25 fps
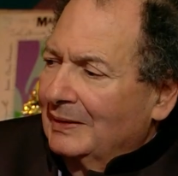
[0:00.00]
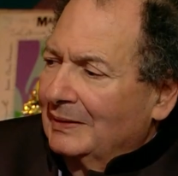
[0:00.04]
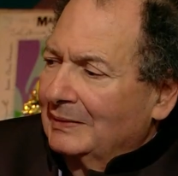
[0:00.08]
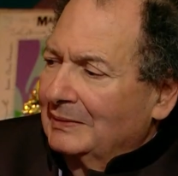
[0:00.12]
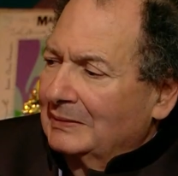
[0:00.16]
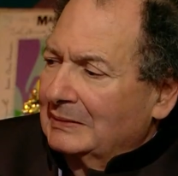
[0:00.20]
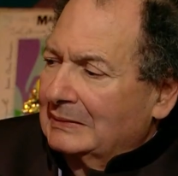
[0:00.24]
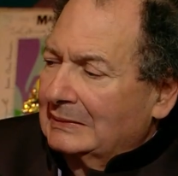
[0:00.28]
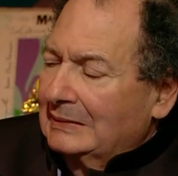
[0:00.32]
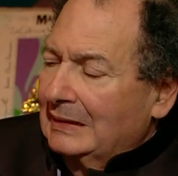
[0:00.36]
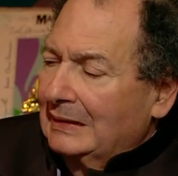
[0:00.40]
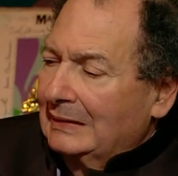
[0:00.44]

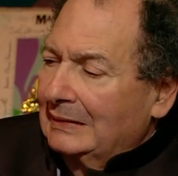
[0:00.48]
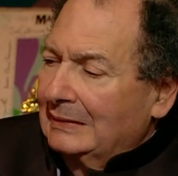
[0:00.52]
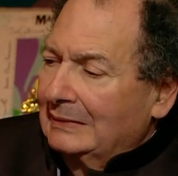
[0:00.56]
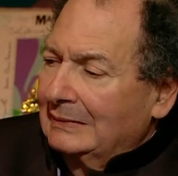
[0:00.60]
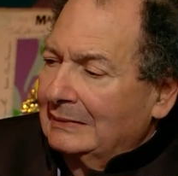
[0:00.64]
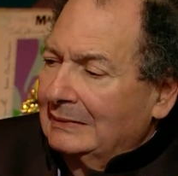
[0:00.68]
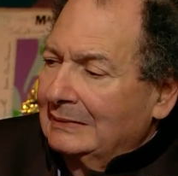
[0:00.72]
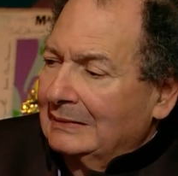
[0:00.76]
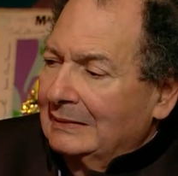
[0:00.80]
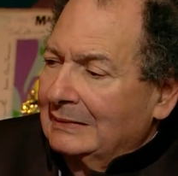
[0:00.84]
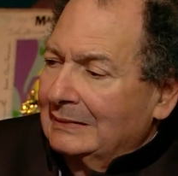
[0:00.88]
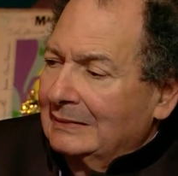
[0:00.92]

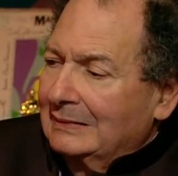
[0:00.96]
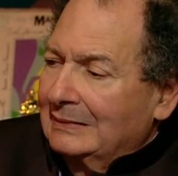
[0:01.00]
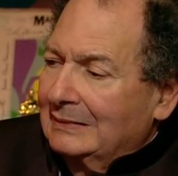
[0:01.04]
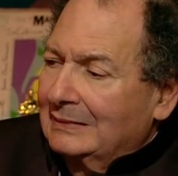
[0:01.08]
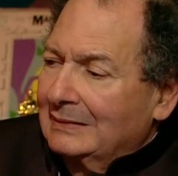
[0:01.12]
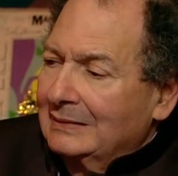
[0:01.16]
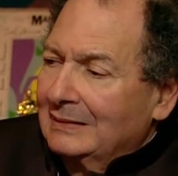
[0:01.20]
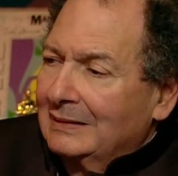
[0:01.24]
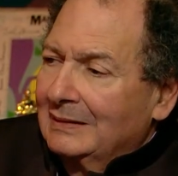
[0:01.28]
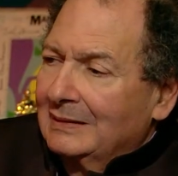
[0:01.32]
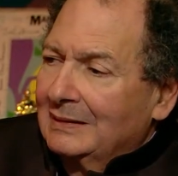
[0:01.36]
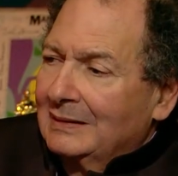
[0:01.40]
understand that
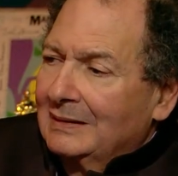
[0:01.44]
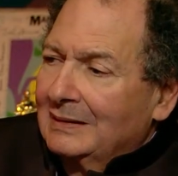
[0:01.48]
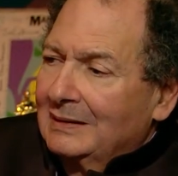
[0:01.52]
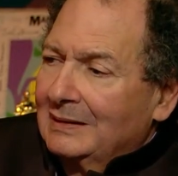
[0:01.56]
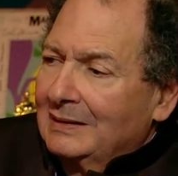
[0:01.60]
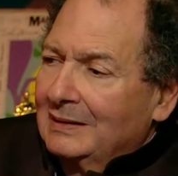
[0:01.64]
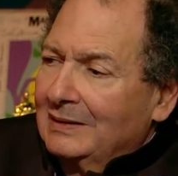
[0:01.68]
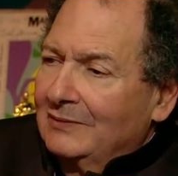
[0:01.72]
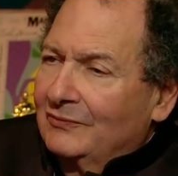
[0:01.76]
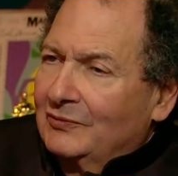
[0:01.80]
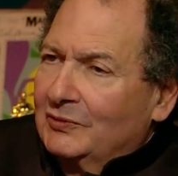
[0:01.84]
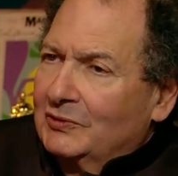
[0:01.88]

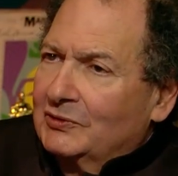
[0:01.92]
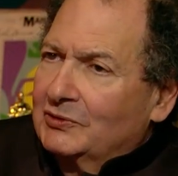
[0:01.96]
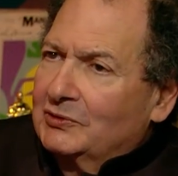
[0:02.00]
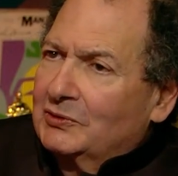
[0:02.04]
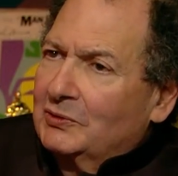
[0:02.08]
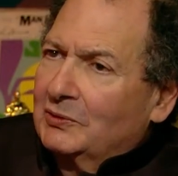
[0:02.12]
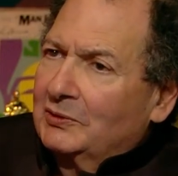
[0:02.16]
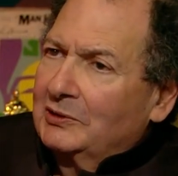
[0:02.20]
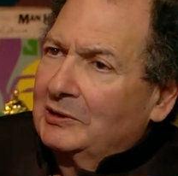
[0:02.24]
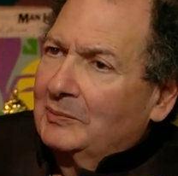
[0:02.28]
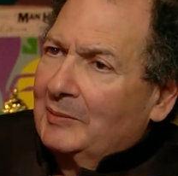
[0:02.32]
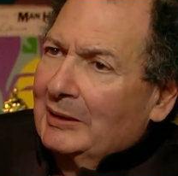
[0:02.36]
if you
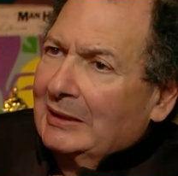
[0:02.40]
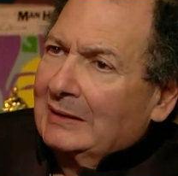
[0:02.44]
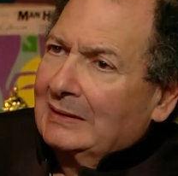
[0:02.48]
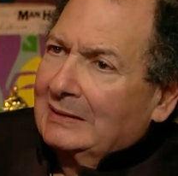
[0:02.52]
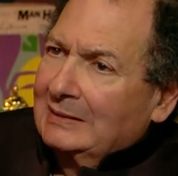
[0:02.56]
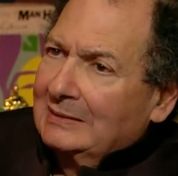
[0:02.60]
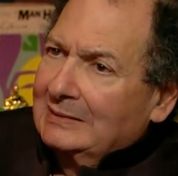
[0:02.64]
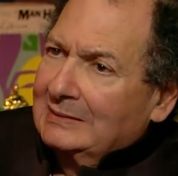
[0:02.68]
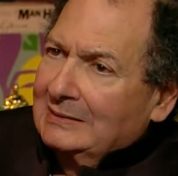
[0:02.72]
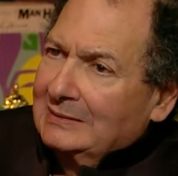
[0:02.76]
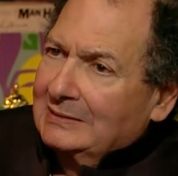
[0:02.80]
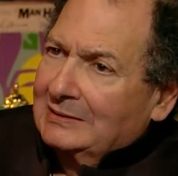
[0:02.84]
destroy the
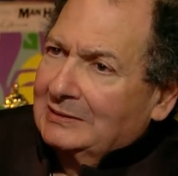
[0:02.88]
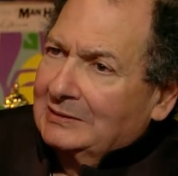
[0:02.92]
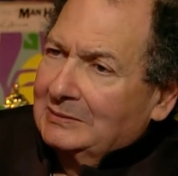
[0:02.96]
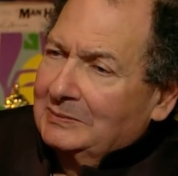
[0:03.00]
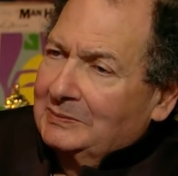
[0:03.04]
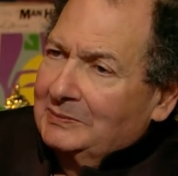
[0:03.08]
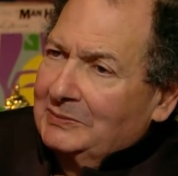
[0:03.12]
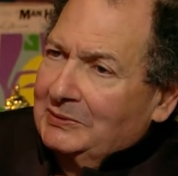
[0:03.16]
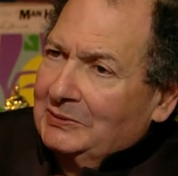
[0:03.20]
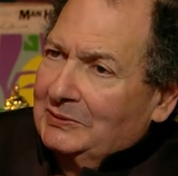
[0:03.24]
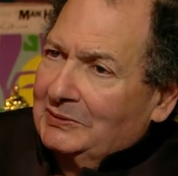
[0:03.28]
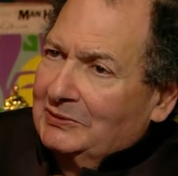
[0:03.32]
banking
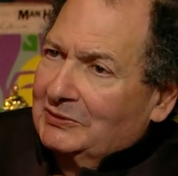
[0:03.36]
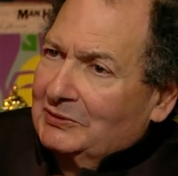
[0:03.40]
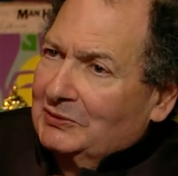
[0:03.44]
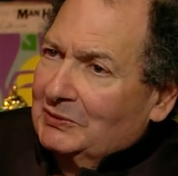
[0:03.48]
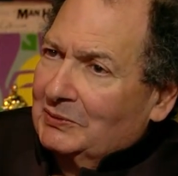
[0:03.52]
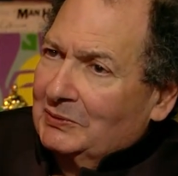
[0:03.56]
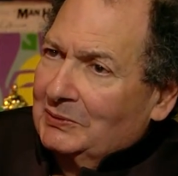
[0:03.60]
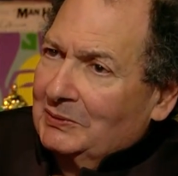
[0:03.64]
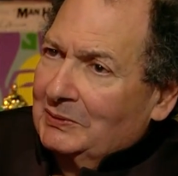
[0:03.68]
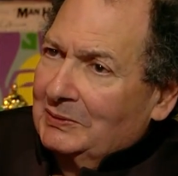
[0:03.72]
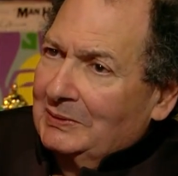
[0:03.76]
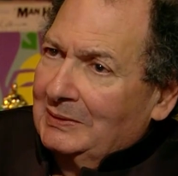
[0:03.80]
system, you
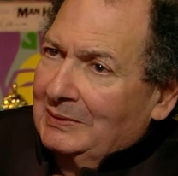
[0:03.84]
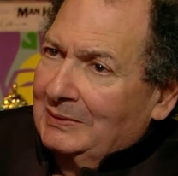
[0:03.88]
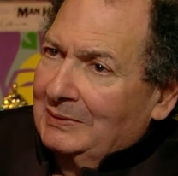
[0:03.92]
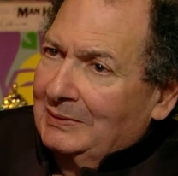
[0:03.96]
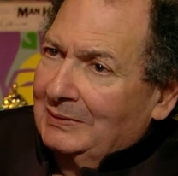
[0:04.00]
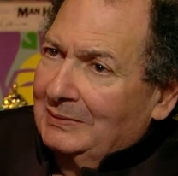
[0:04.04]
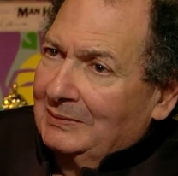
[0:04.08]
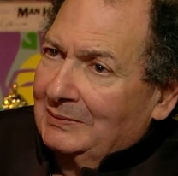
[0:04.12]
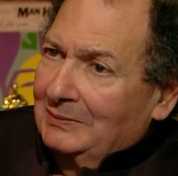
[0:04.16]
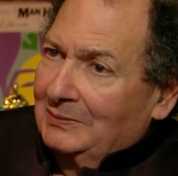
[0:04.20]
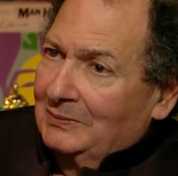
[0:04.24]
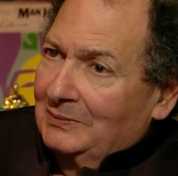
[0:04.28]

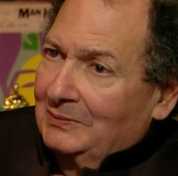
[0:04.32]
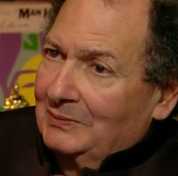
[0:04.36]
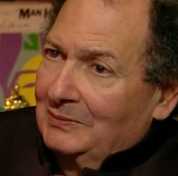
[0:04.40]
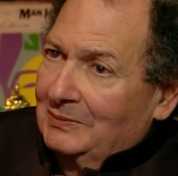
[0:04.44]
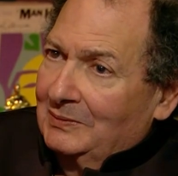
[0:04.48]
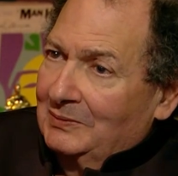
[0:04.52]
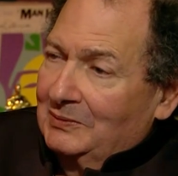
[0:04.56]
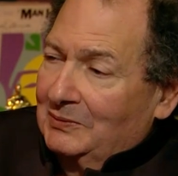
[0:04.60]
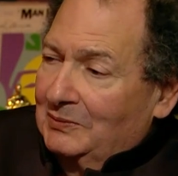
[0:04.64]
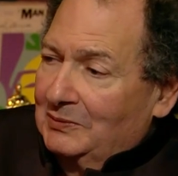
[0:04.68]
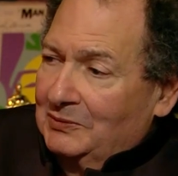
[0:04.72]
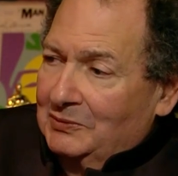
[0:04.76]
destroy
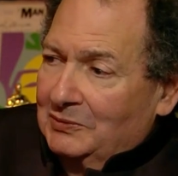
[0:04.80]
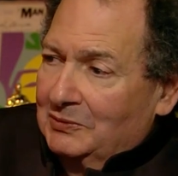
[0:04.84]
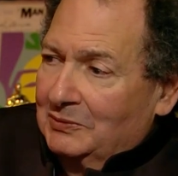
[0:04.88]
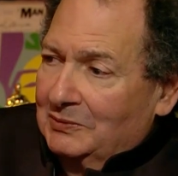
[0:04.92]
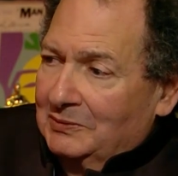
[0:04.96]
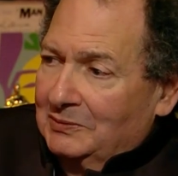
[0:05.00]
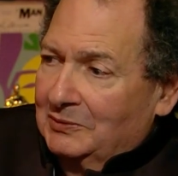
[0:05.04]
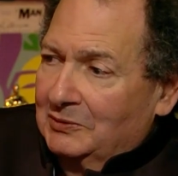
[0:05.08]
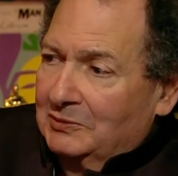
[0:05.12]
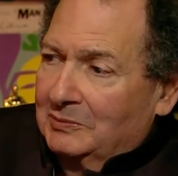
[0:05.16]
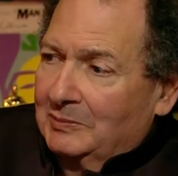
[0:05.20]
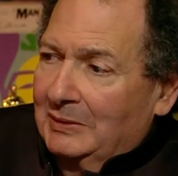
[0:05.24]

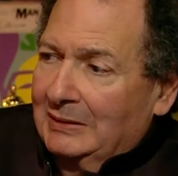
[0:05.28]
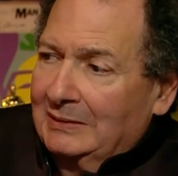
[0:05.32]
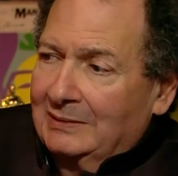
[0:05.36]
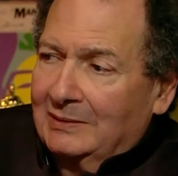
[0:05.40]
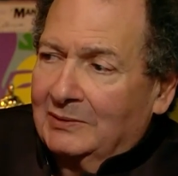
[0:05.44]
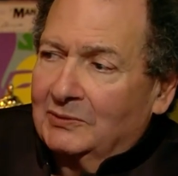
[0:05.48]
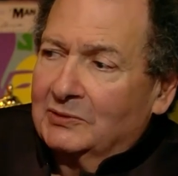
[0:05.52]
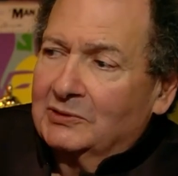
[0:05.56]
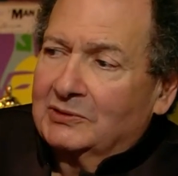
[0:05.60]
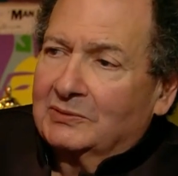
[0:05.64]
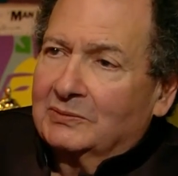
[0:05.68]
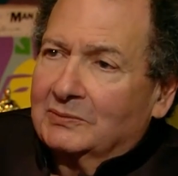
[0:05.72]
your money
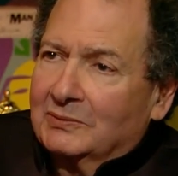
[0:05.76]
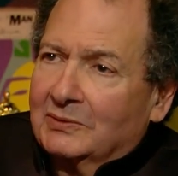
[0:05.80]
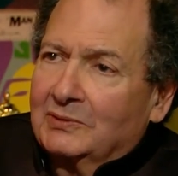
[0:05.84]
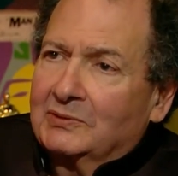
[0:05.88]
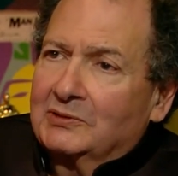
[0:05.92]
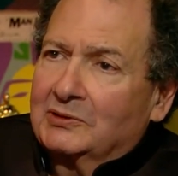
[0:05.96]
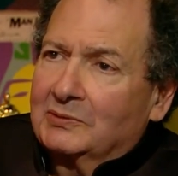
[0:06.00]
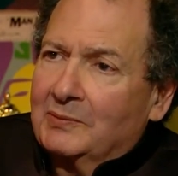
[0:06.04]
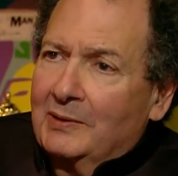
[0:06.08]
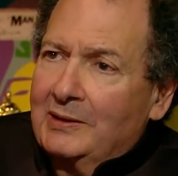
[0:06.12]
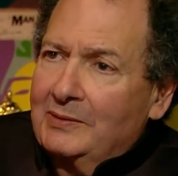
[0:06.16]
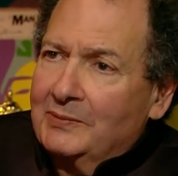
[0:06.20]

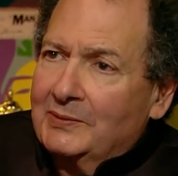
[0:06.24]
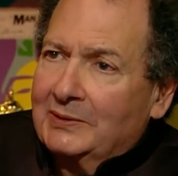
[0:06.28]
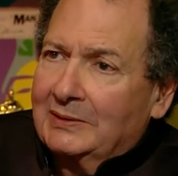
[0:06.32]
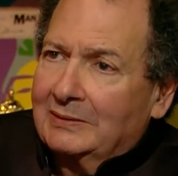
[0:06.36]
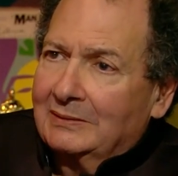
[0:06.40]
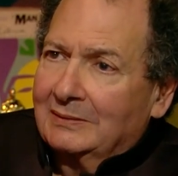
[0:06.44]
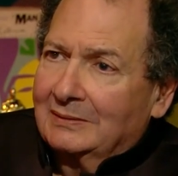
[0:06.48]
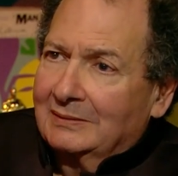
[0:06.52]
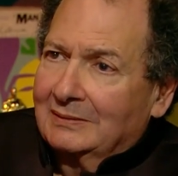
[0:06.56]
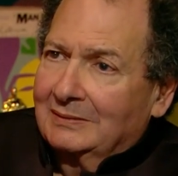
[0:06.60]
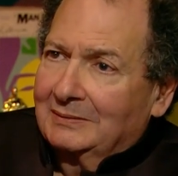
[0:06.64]
goes away with it.